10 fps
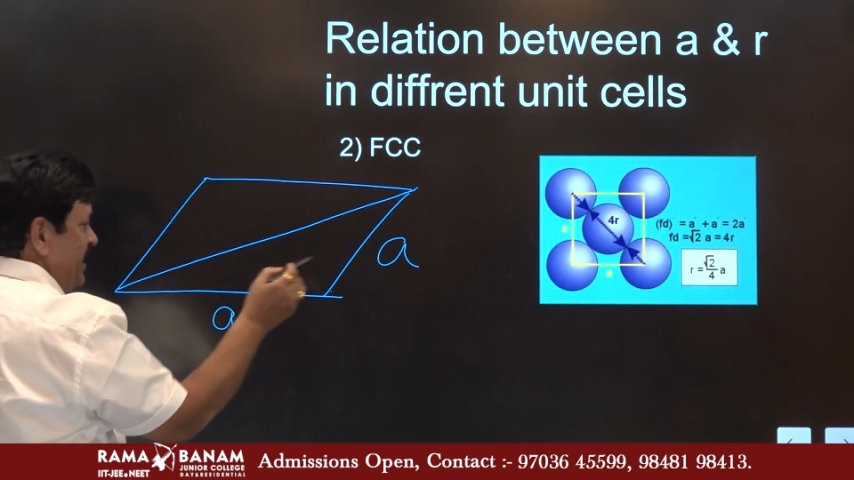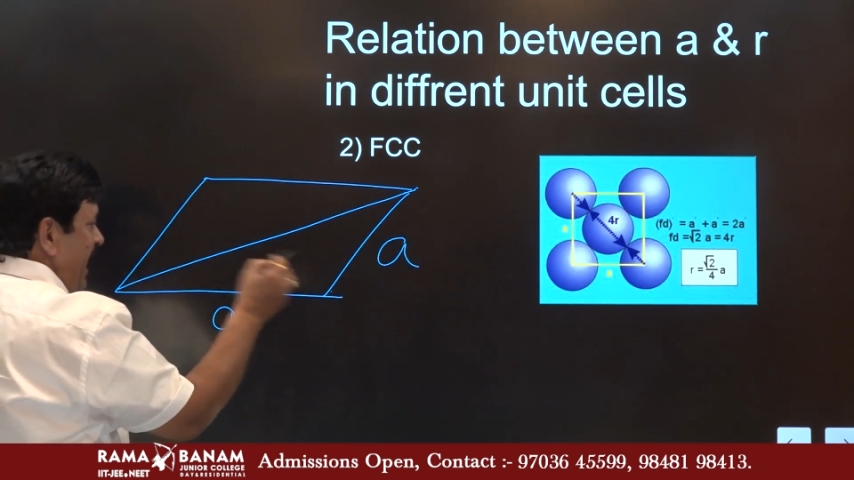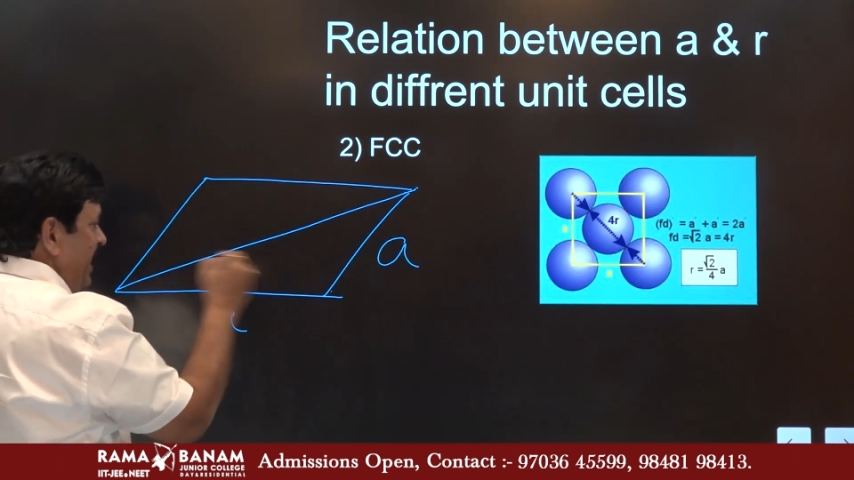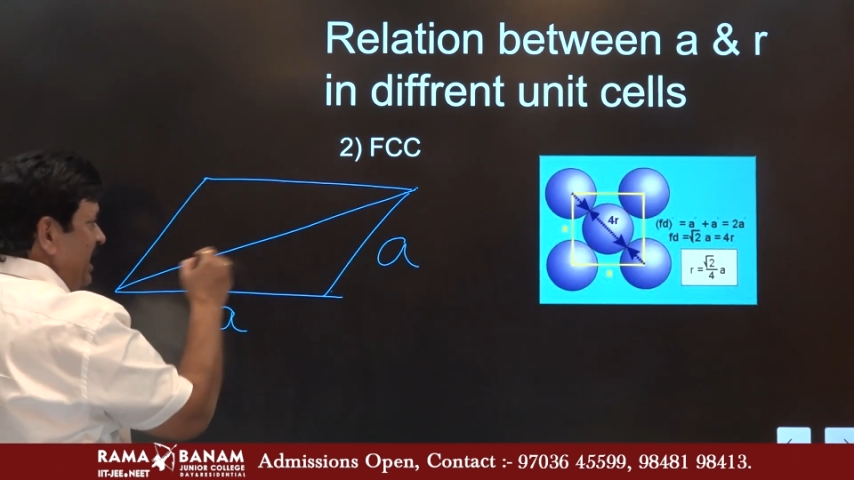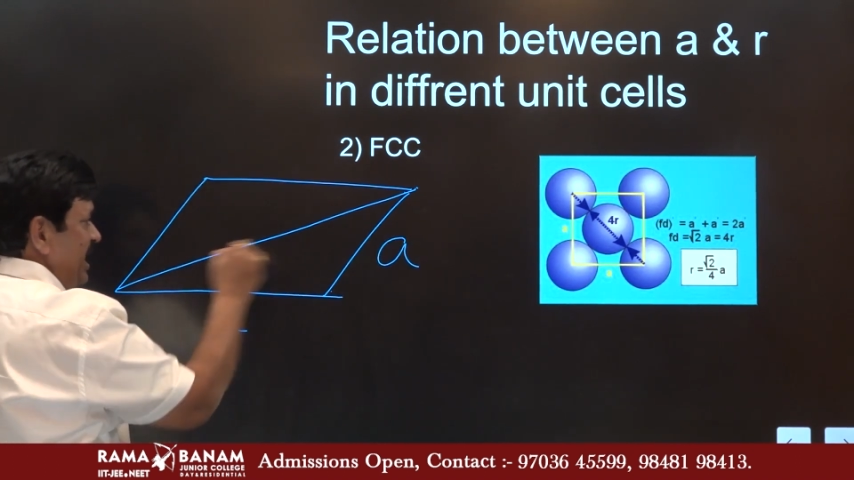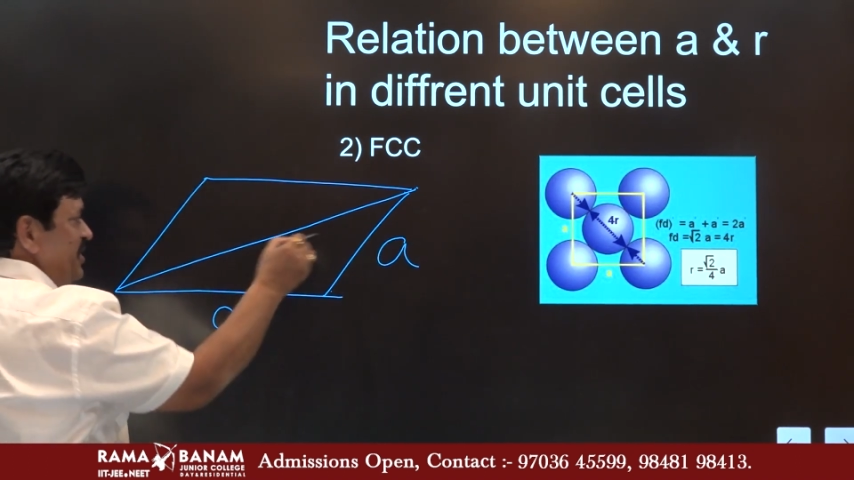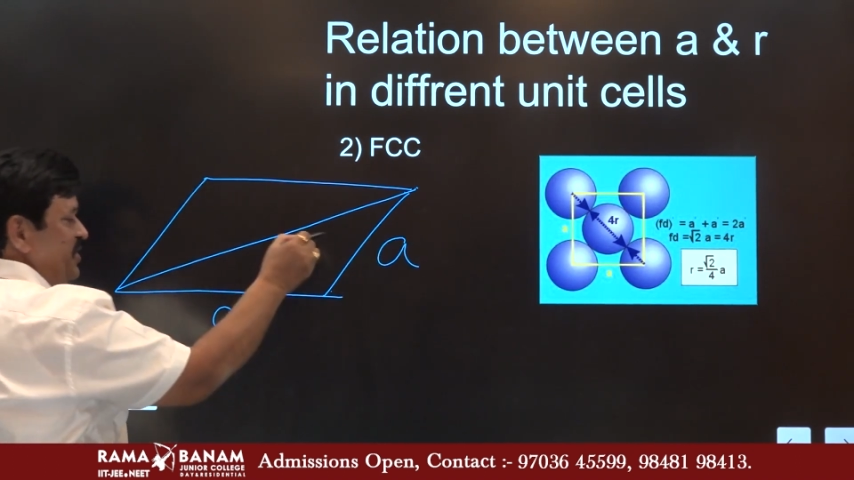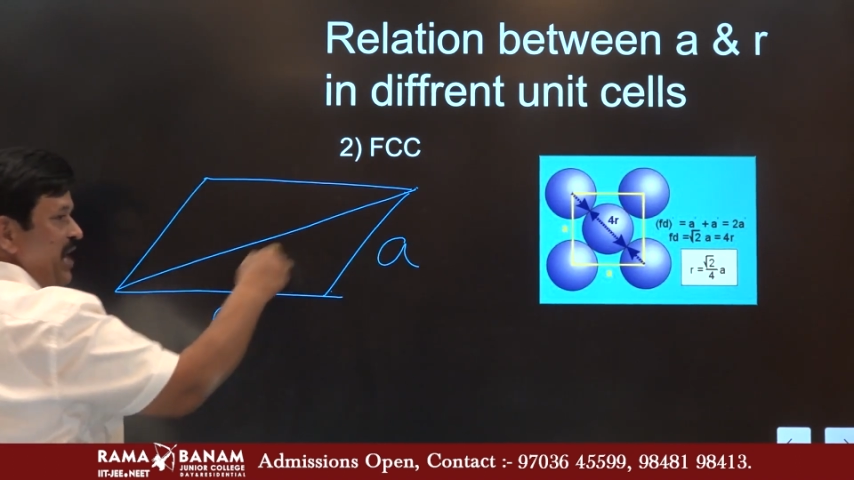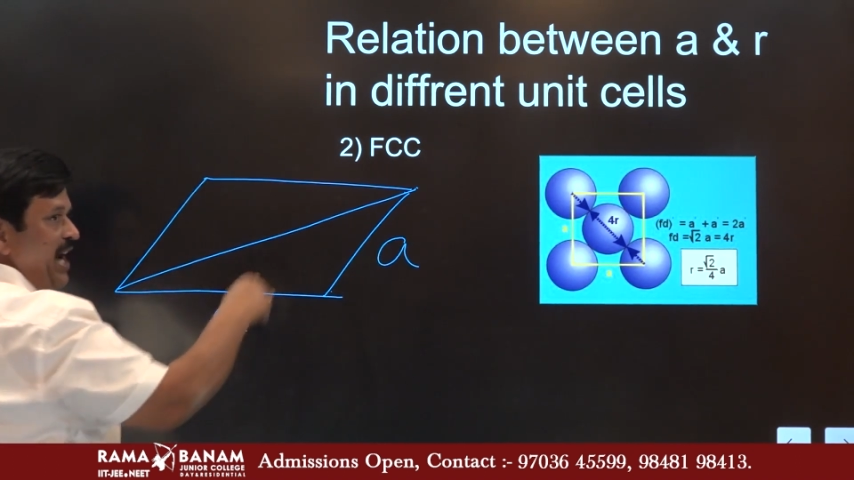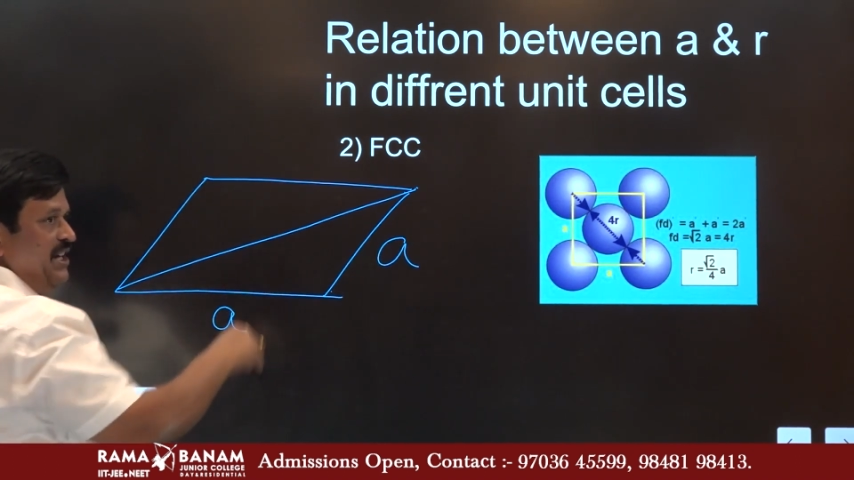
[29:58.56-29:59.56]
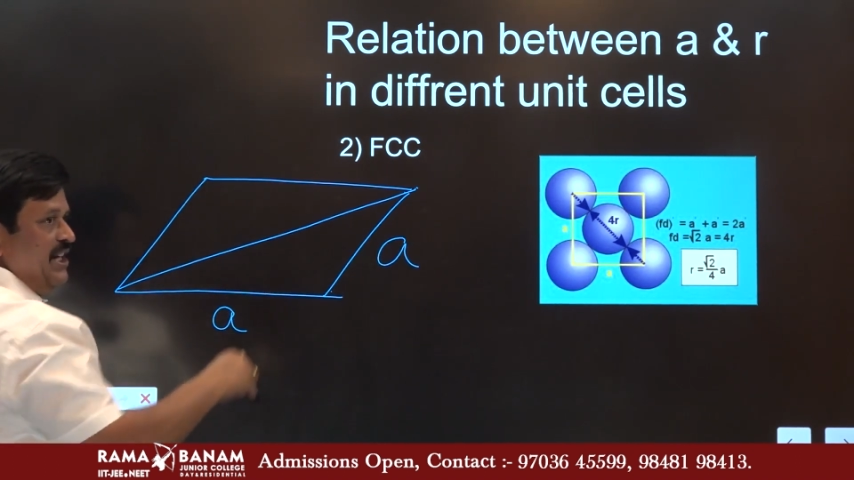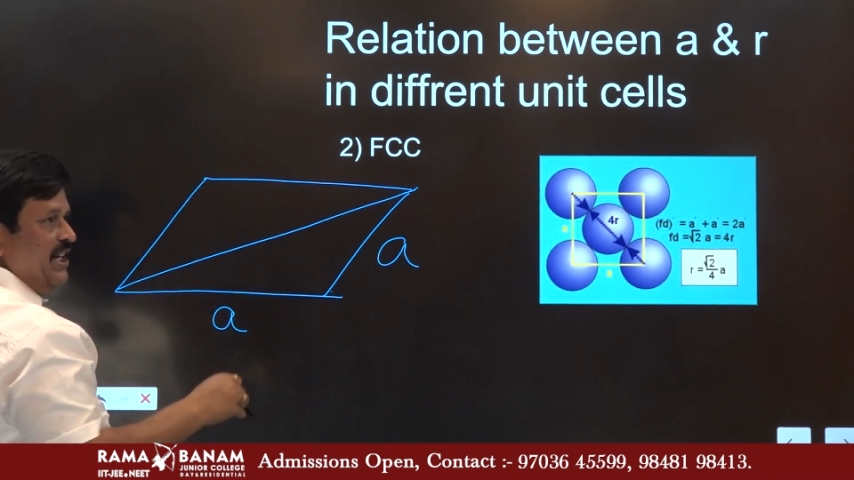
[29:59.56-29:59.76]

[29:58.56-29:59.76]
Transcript: angle is 90